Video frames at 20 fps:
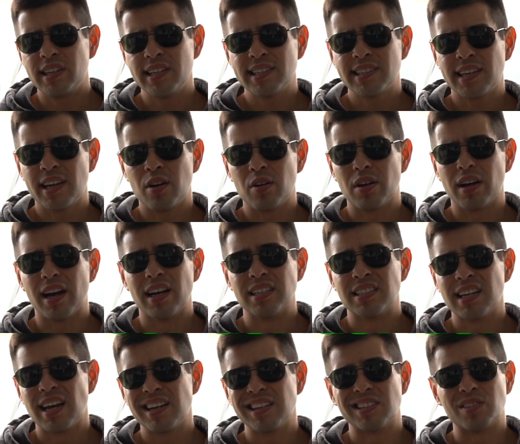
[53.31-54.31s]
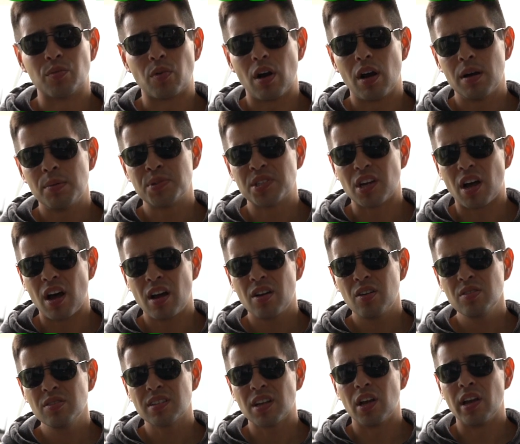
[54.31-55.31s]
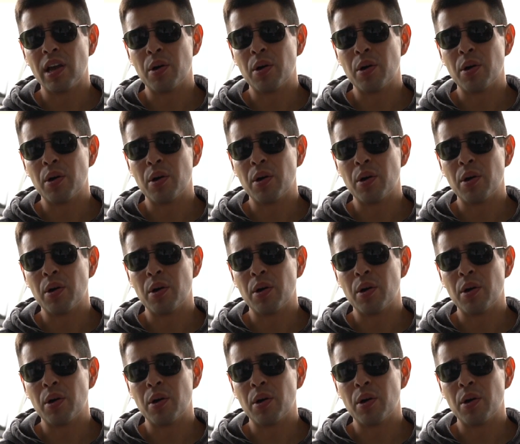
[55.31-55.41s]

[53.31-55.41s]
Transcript: discount, guys. That is ROBS Autos.